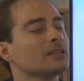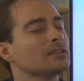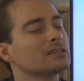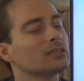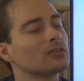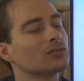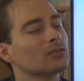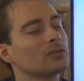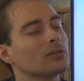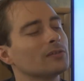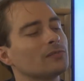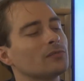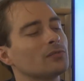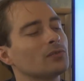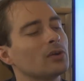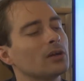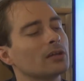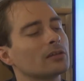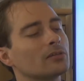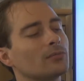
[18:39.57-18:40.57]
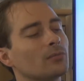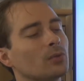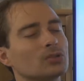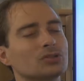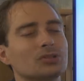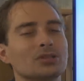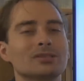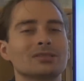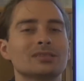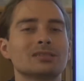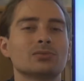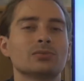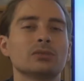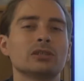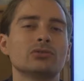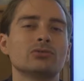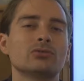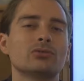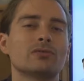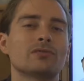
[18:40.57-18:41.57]
So if you are watching this
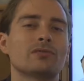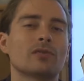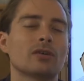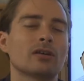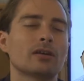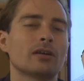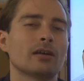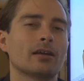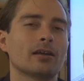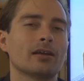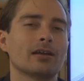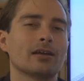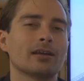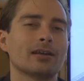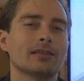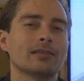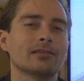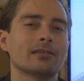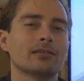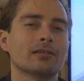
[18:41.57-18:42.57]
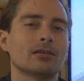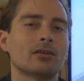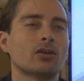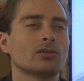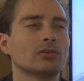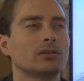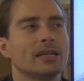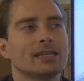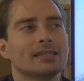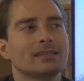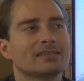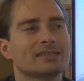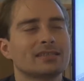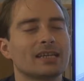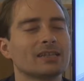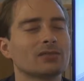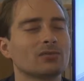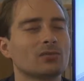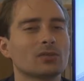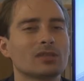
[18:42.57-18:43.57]
video on a later
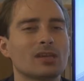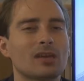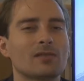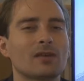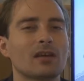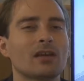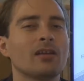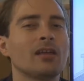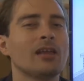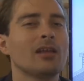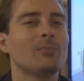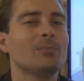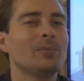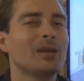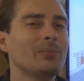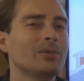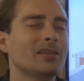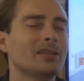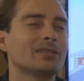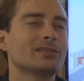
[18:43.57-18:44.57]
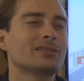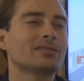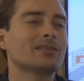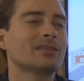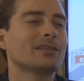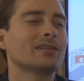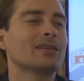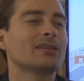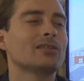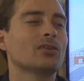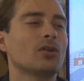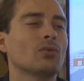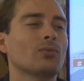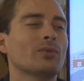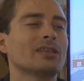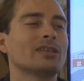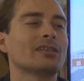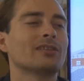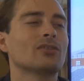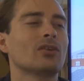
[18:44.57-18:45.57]
date or whatever, maybe it
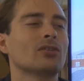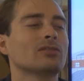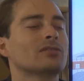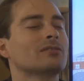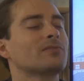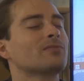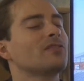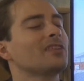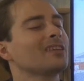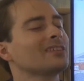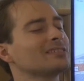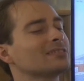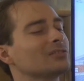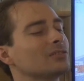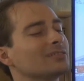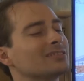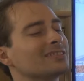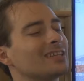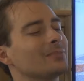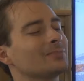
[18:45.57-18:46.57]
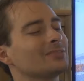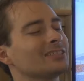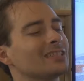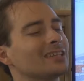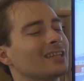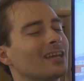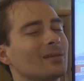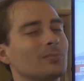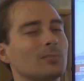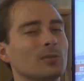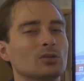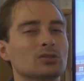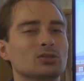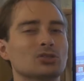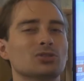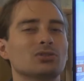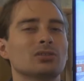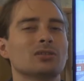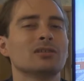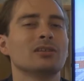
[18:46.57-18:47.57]
already got fixed or something, I'm not
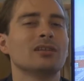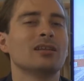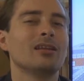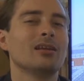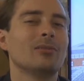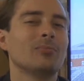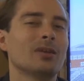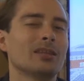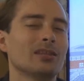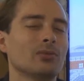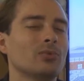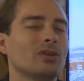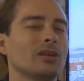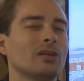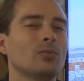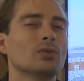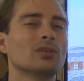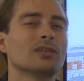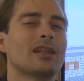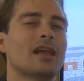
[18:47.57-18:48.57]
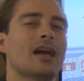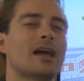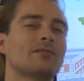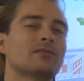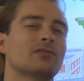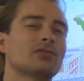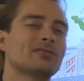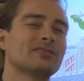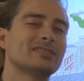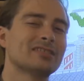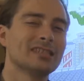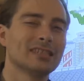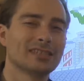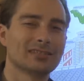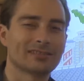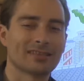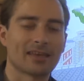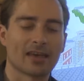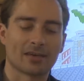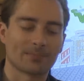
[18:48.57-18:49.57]
sure, but I really would love to see
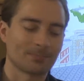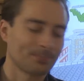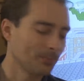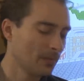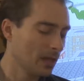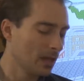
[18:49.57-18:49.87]
it there.